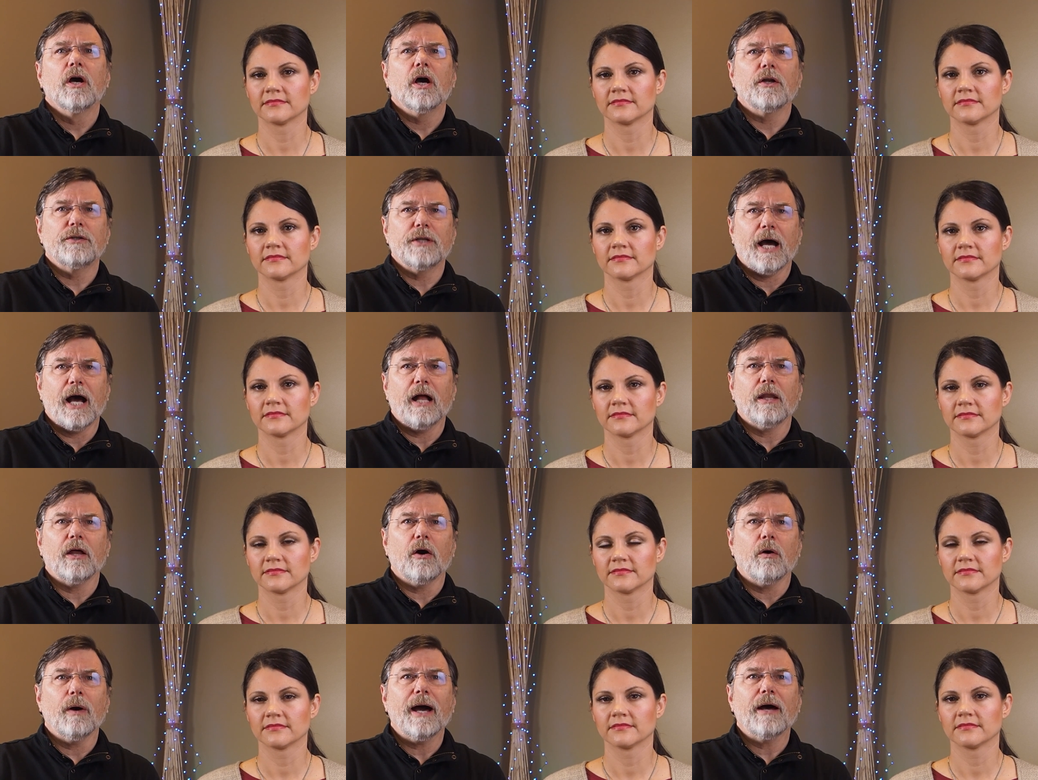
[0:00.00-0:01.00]

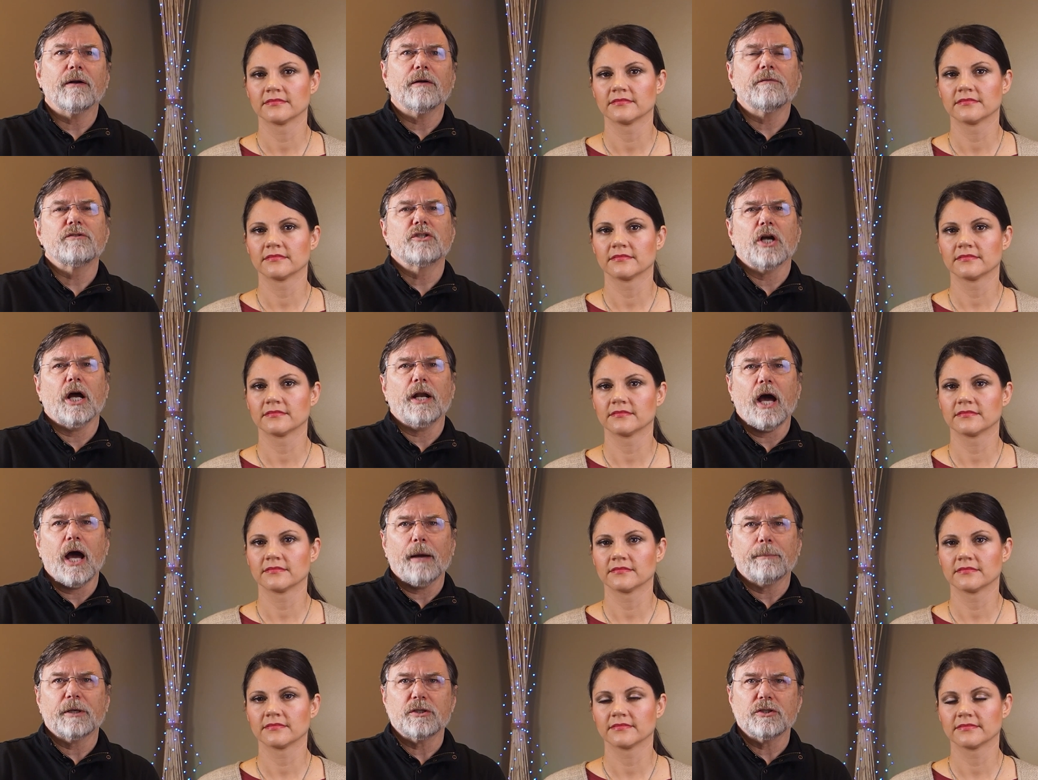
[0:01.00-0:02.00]
Speaker 1: Adalja out of Johns
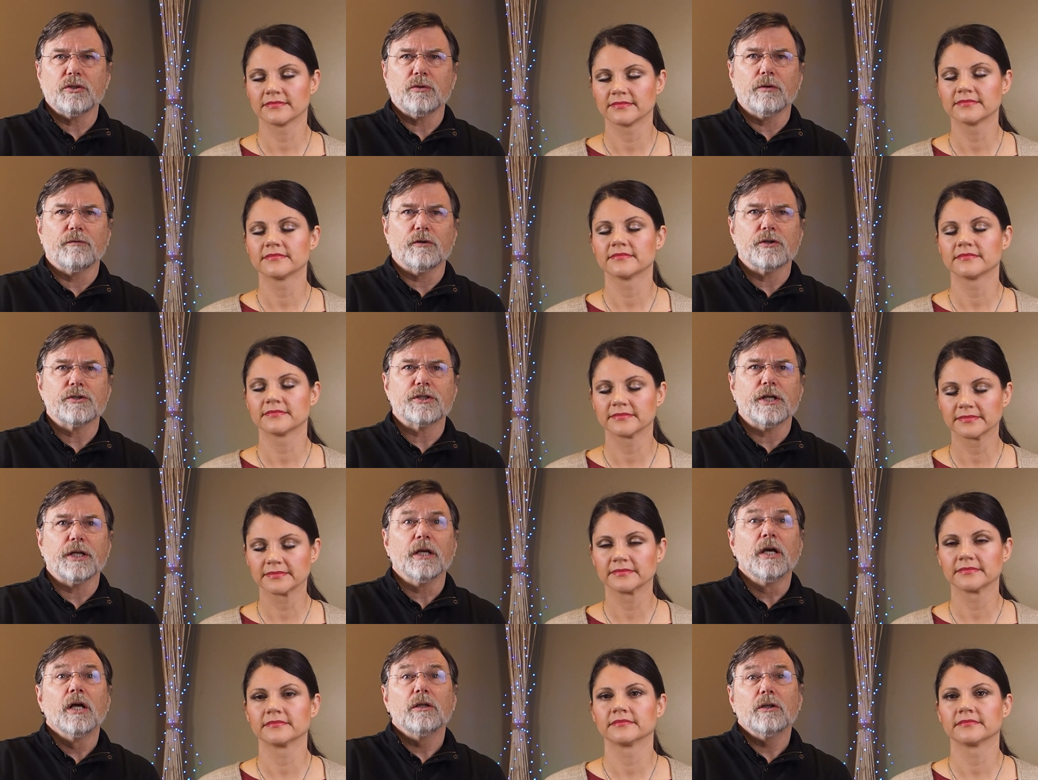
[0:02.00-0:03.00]
Hopkins
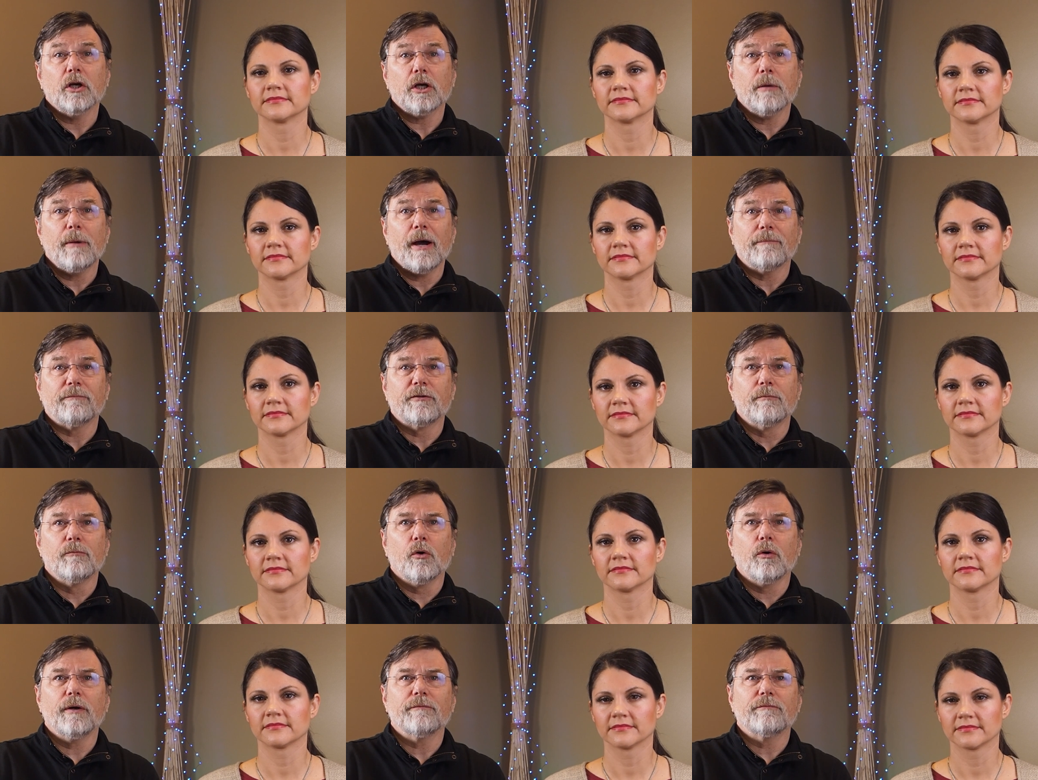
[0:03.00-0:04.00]
University. Look him up for
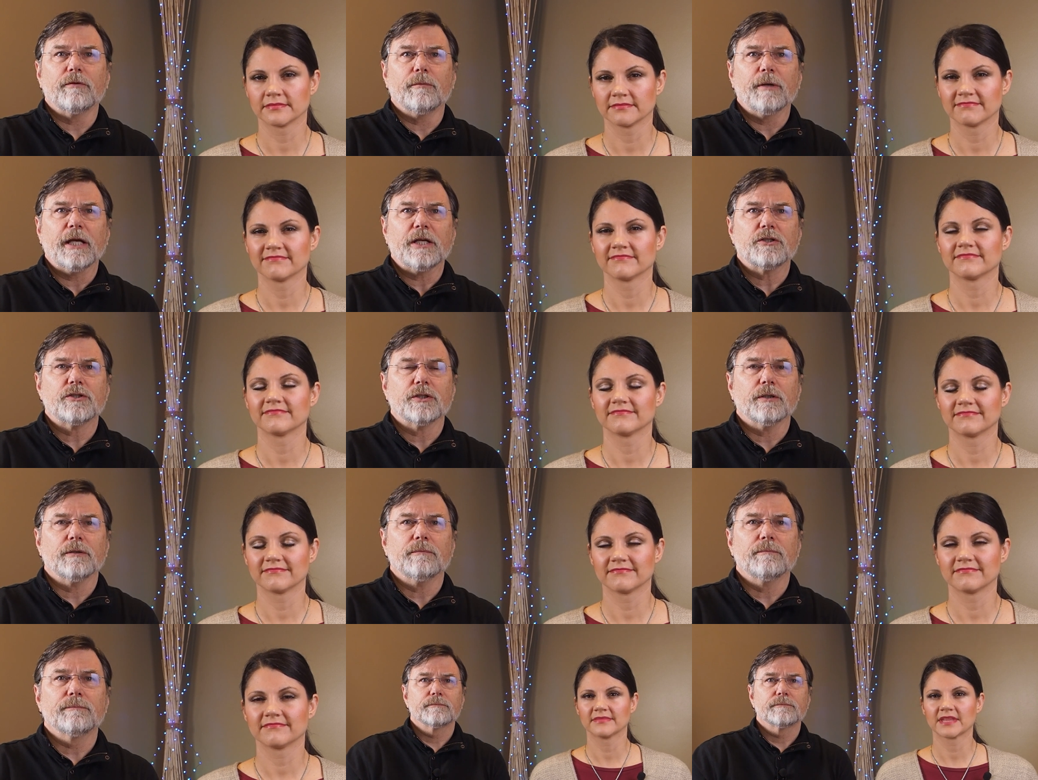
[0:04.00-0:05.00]
more
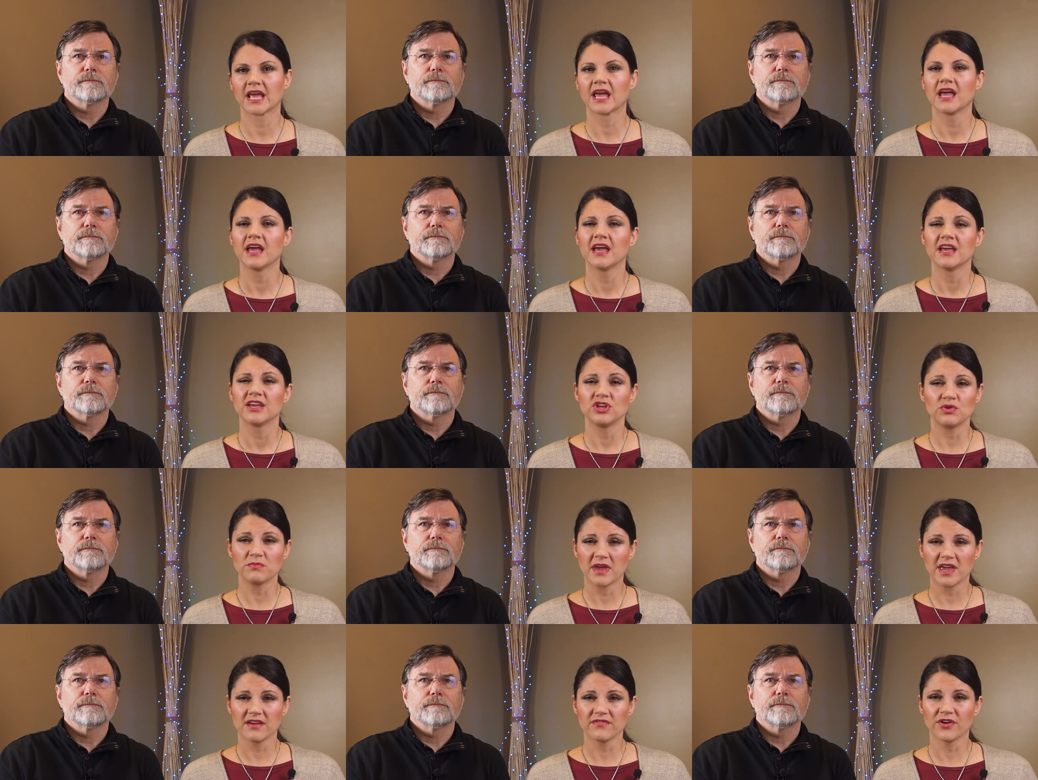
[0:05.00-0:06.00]
information.
Speaker 2: You
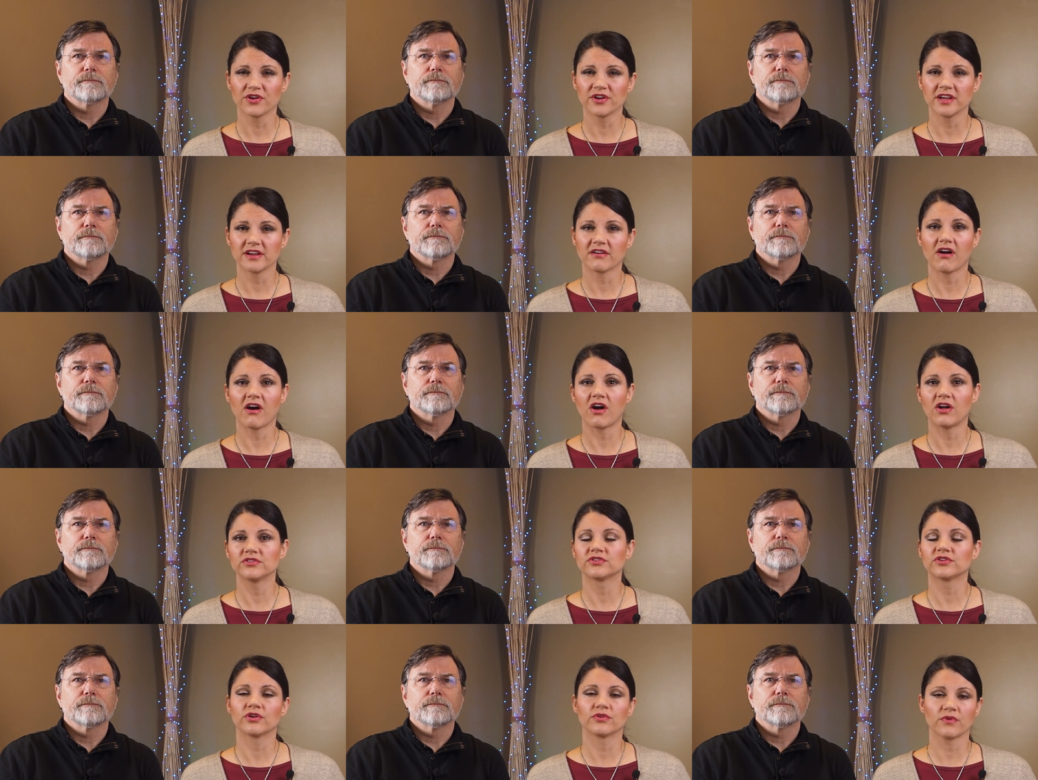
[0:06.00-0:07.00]
may have heard it
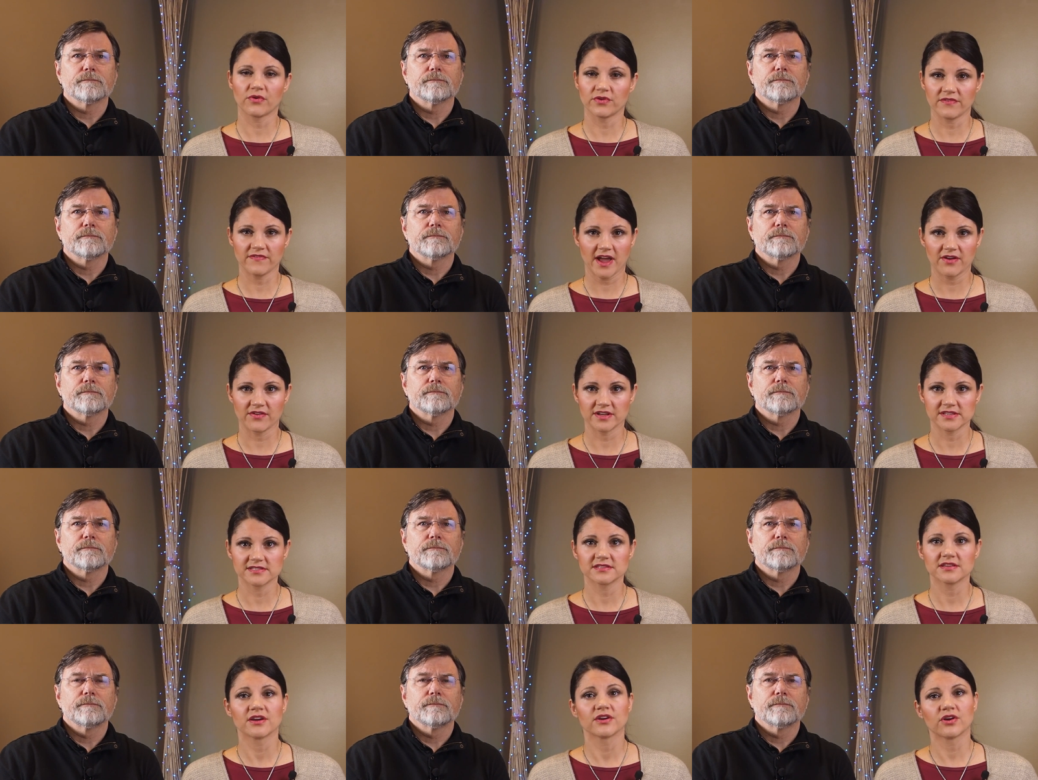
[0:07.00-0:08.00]
called
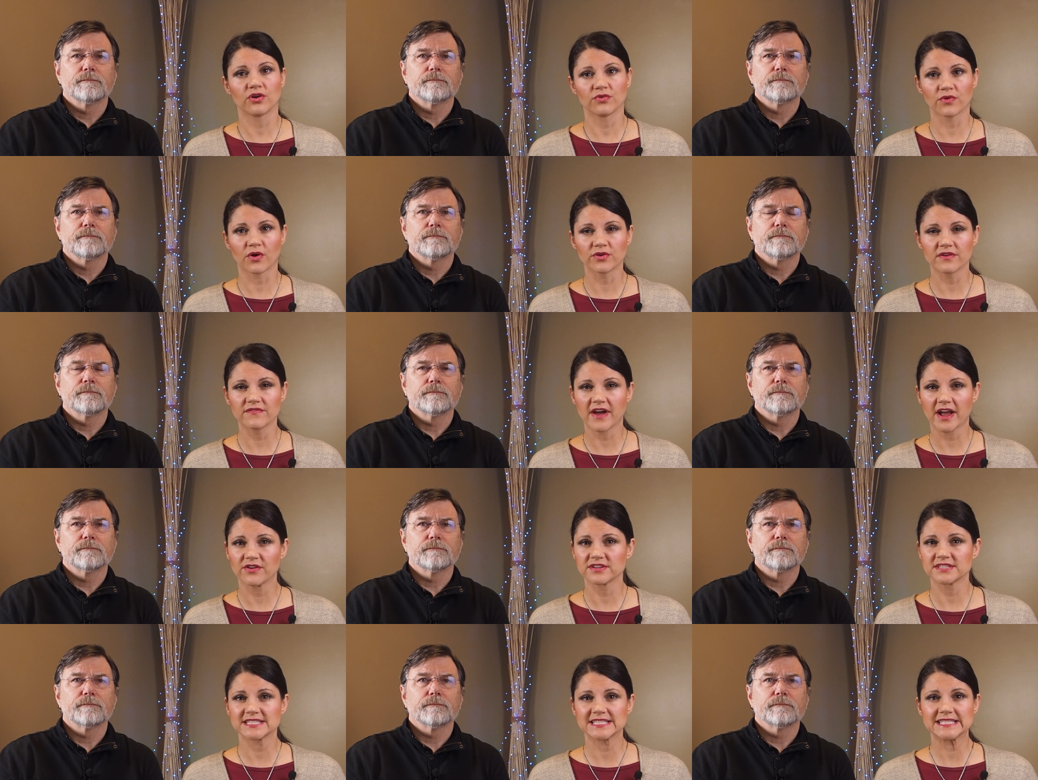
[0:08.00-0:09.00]
coronavirus,
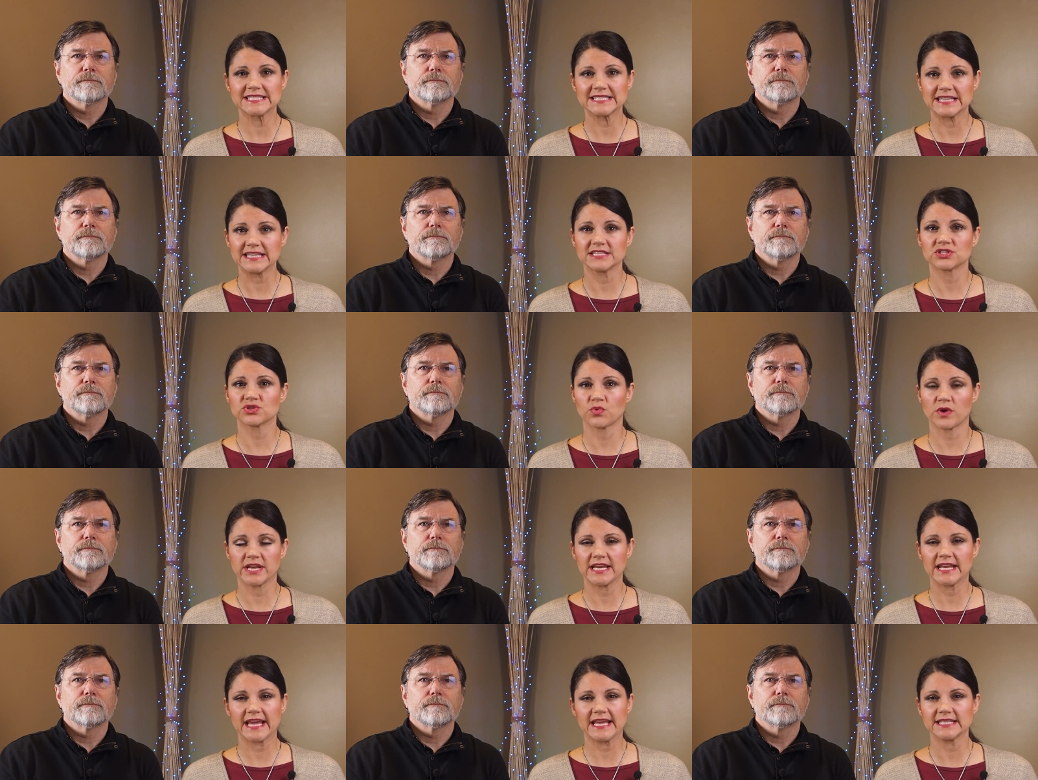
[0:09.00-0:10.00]
coronavirus disease
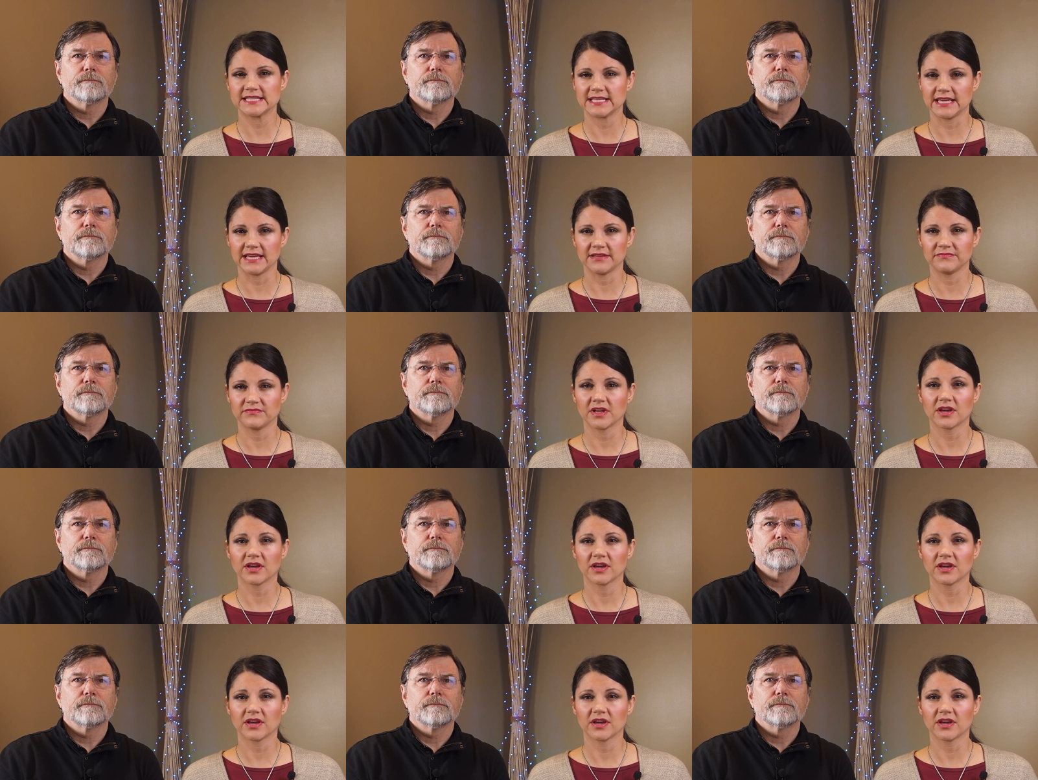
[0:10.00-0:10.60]
2019,